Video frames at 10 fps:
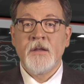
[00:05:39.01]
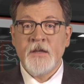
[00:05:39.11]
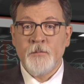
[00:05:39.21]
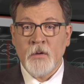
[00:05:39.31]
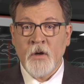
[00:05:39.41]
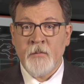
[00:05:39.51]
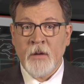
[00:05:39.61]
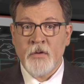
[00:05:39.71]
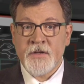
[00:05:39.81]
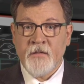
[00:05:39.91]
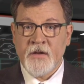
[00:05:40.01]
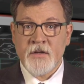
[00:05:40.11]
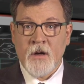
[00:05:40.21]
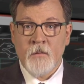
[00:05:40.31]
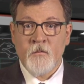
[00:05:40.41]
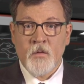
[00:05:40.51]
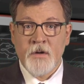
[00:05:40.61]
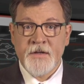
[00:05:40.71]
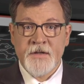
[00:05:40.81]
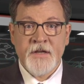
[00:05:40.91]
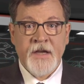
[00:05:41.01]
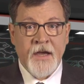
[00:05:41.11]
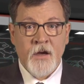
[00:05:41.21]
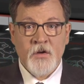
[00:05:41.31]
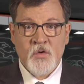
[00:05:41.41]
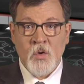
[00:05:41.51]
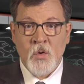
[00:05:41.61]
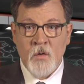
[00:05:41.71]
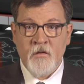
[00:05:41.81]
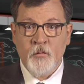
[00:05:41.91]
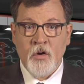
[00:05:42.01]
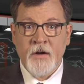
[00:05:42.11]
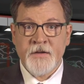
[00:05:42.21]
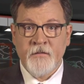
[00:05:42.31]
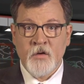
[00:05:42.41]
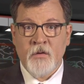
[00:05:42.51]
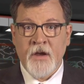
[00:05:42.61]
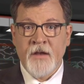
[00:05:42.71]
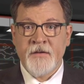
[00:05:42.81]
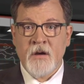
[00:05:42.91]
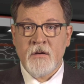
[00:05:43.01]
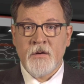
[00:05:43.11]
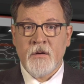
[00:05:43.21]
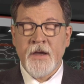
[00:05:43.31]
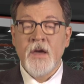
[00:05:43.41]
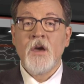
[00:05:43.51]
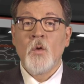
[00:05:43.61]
deployed members of its armed forces to gain control over parts of Ukrainian territory